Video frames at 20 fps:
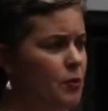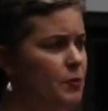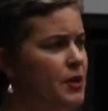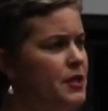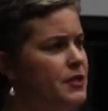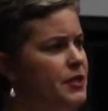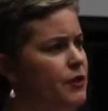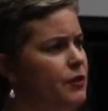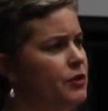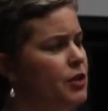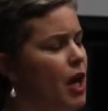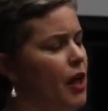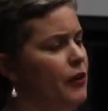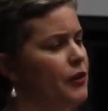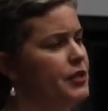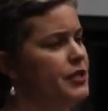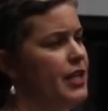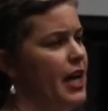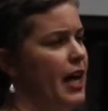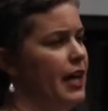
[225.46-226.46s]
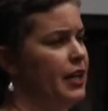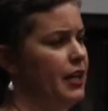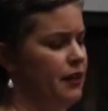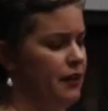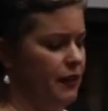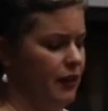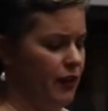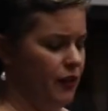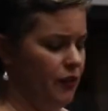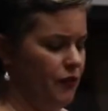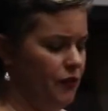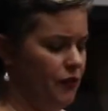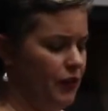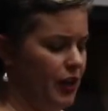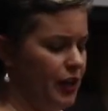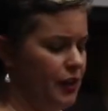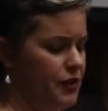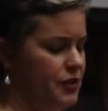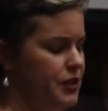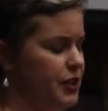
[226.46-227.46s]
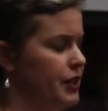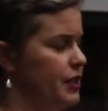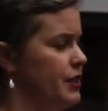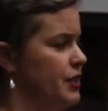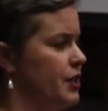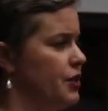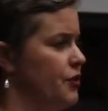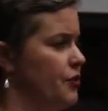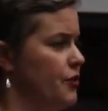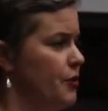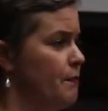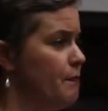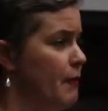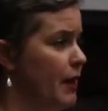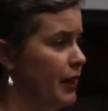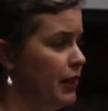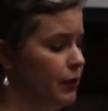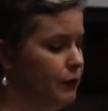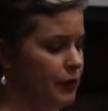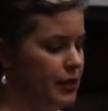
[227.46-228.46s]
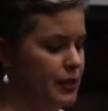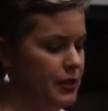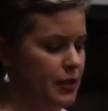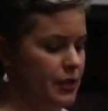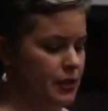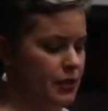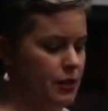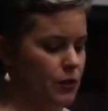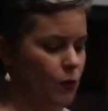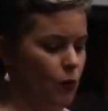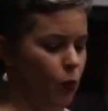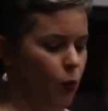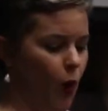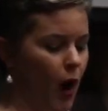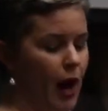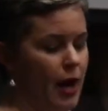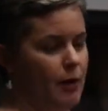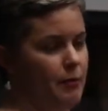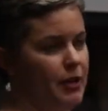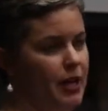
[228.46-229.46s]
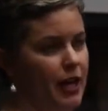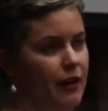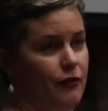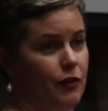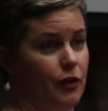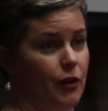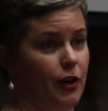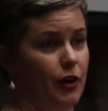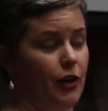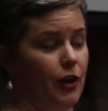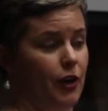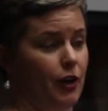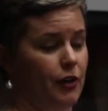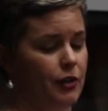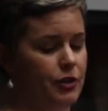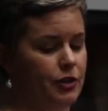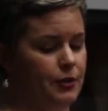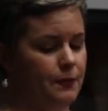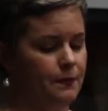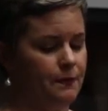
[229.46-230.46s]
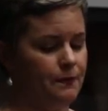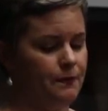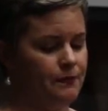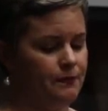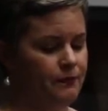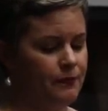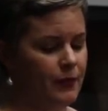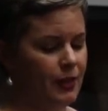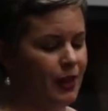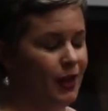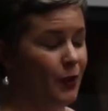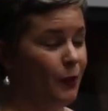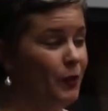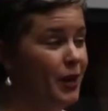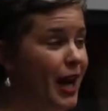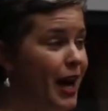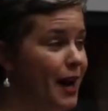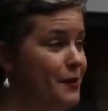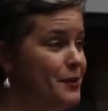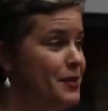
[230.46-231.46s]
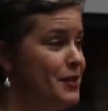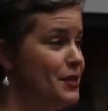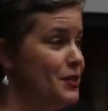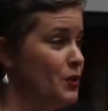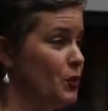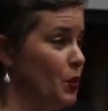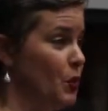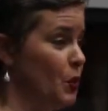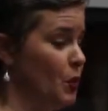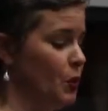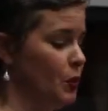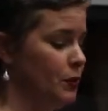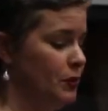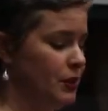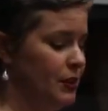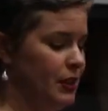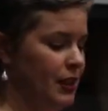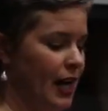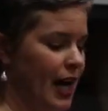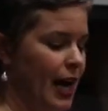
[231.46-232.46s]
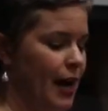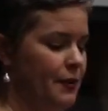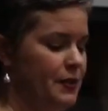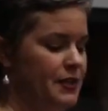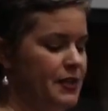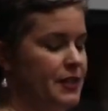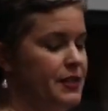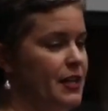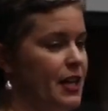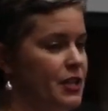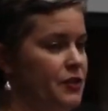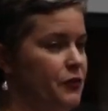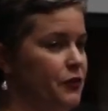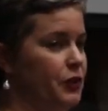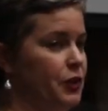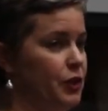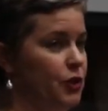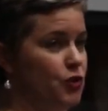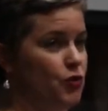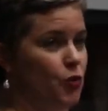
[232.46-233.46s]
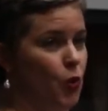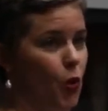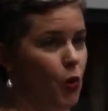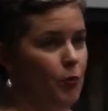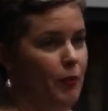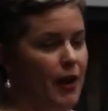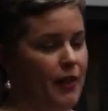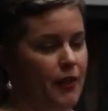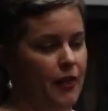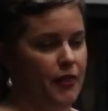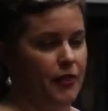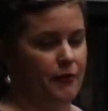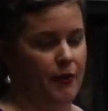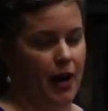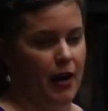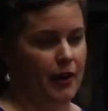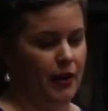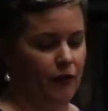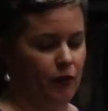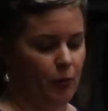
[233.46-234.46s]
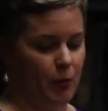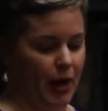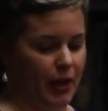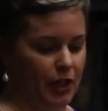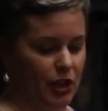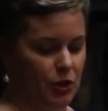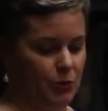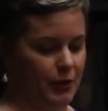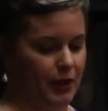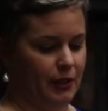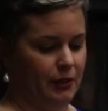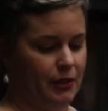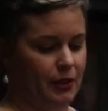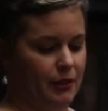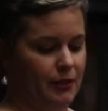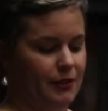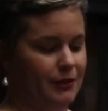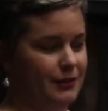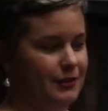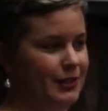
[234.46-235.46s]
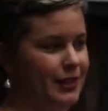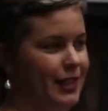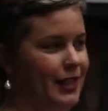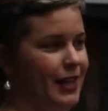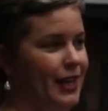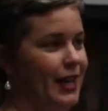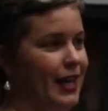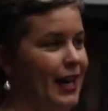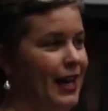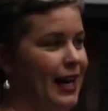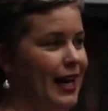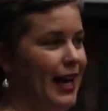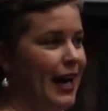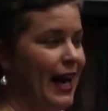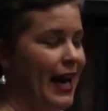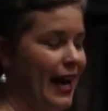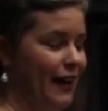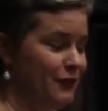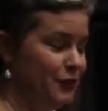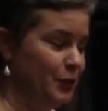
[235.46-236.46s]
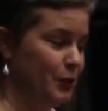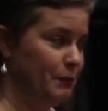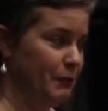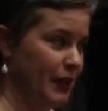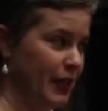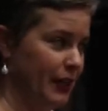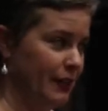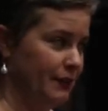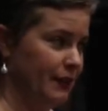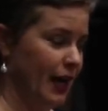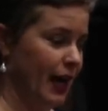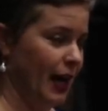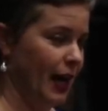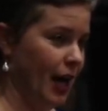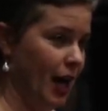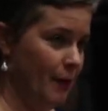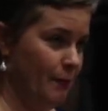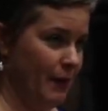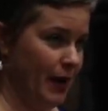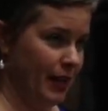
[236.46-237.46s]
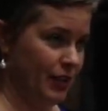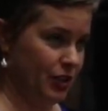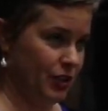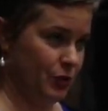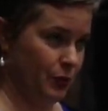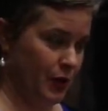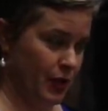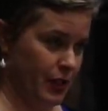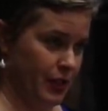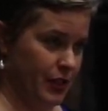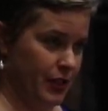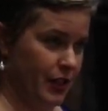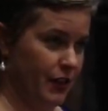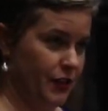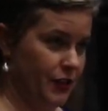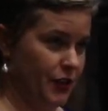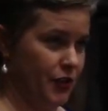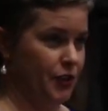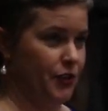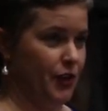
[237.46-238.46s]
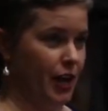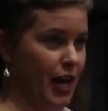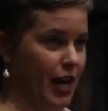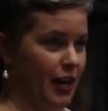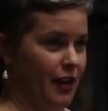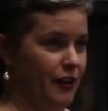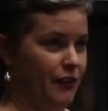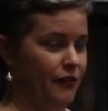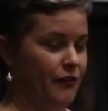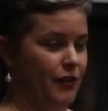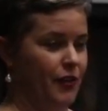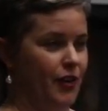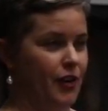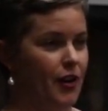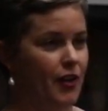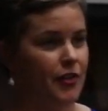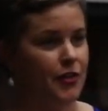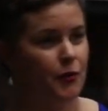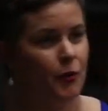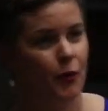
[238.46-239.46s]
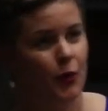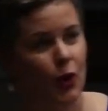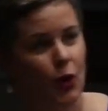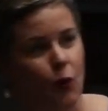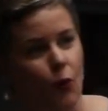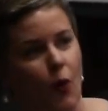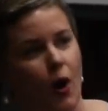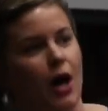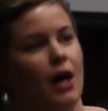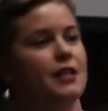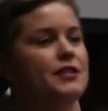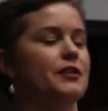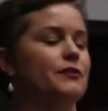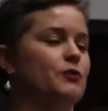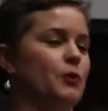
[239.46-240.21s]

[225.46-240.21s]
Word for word: But zero tolerance anything fails to consider the many reasons why a behavior occurs. When I was in school, I was successfully controlled by the threat of a punishment. I have to admit, I got benched once in third grade for throwing wads